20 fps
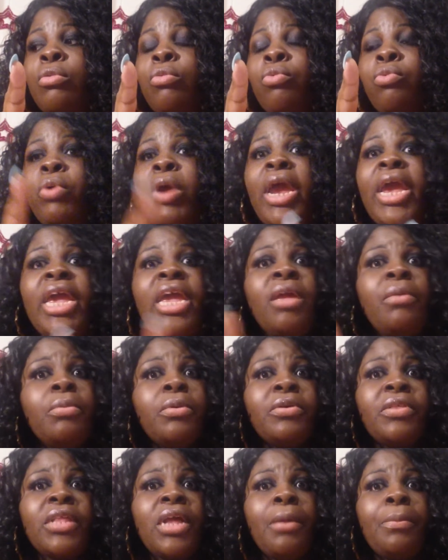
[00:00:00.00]
Rave
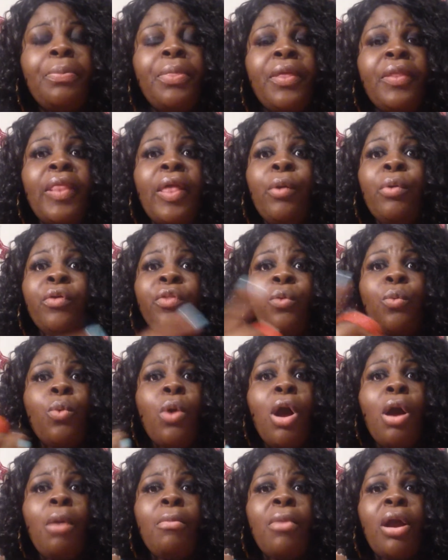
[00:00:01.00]
or something. They were the
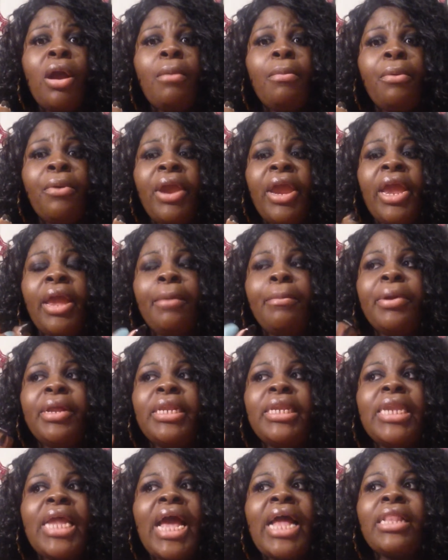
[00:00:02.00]
Walmart brand,
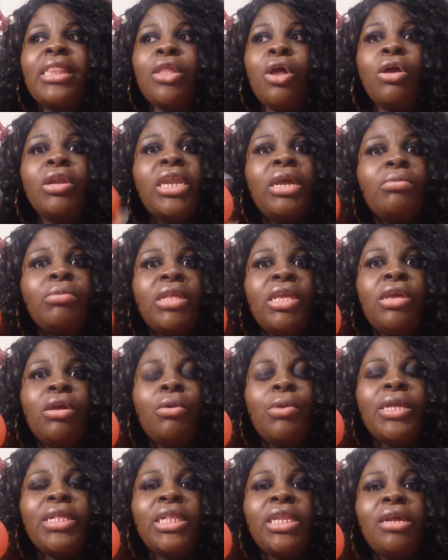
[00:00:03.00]
but I thought they was
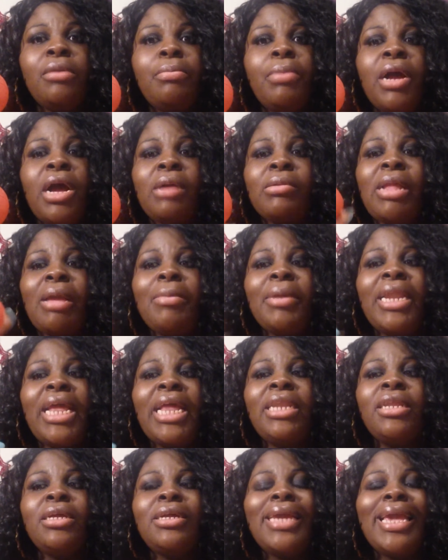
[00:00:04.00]
EOS lip balms. I mean,
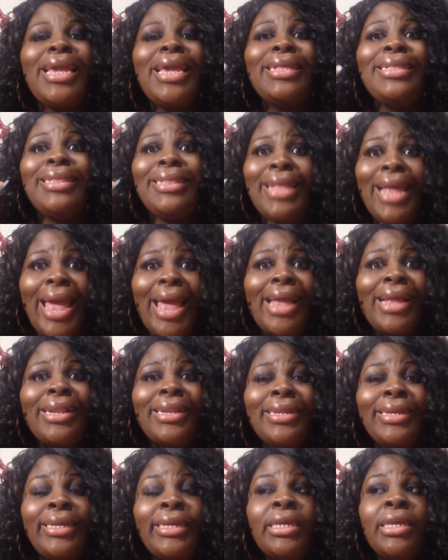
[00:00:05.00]
they look
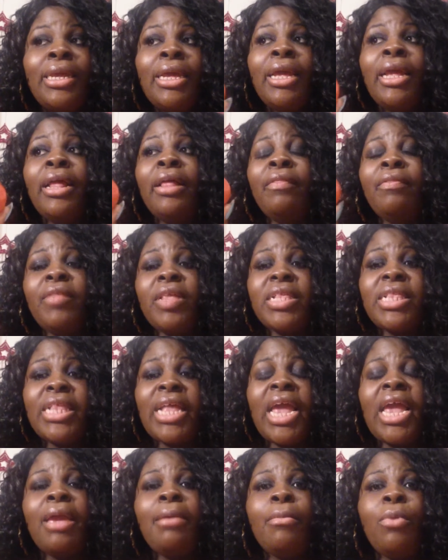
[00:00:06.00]
exactly the
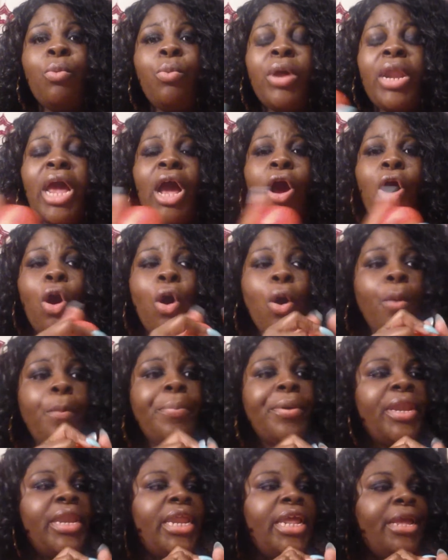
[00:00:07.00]
same, but when I
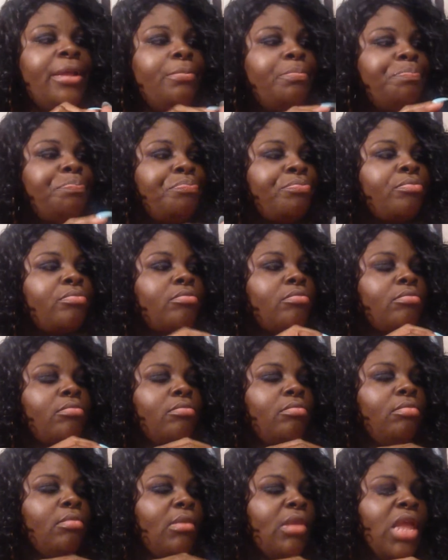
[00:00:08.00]
opened it,
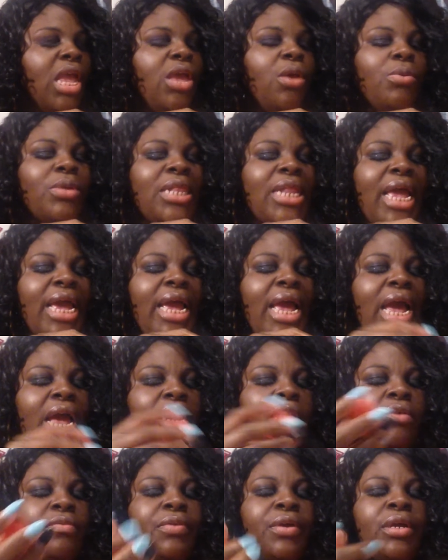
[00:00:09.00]
it was like
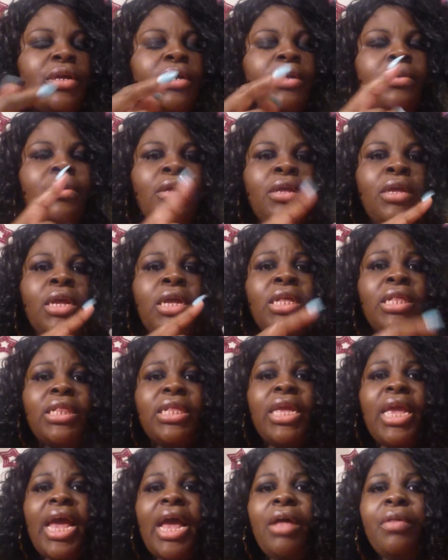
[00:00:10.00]
kind of a,
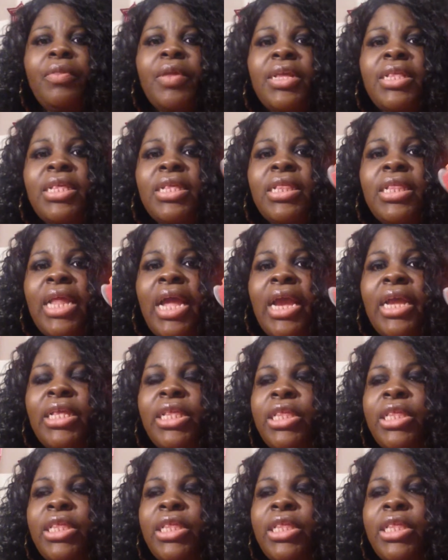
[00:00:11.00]
see how this is like